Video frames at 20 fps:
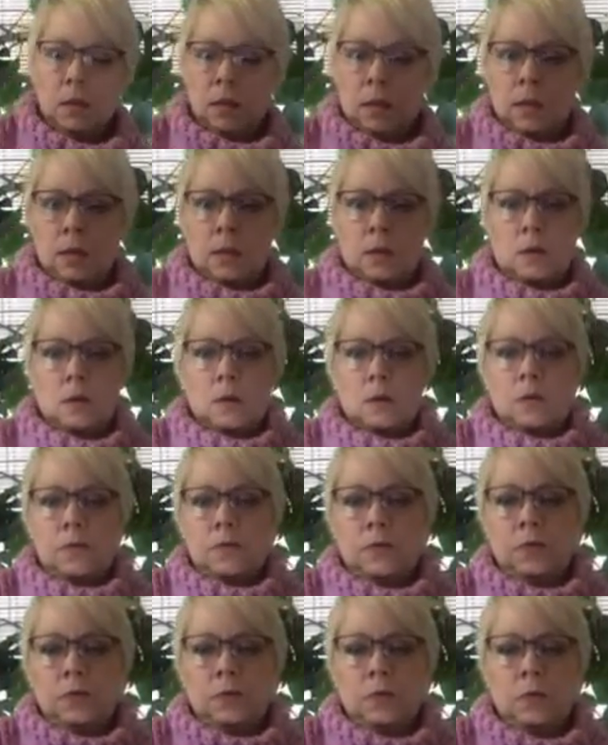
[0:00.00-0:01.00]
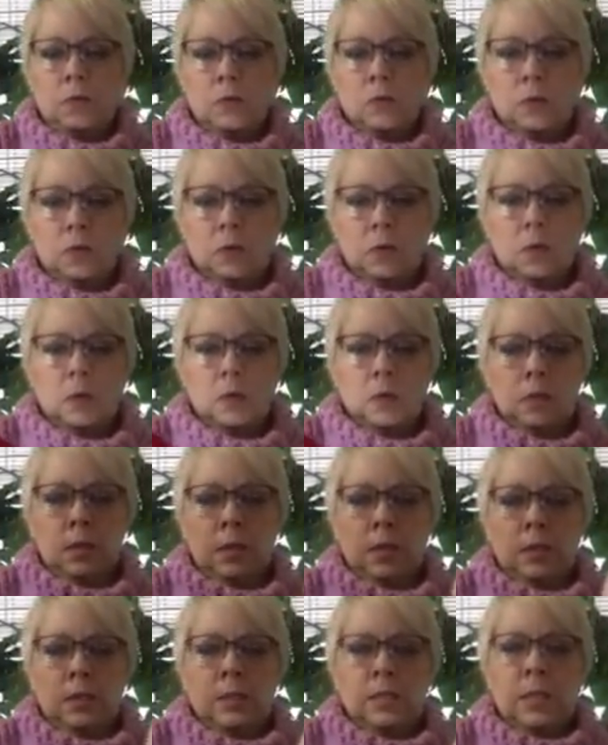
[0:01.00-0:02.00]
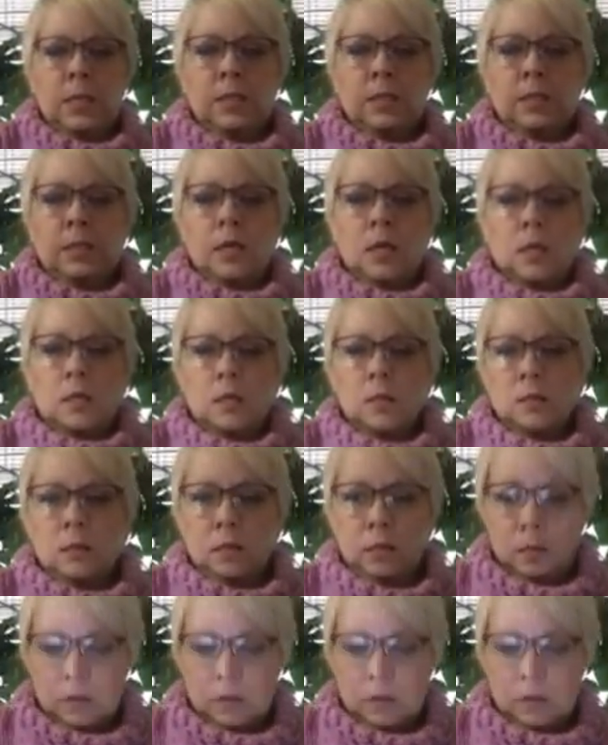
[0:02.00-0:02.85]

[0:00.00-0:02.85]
out of this hexagon.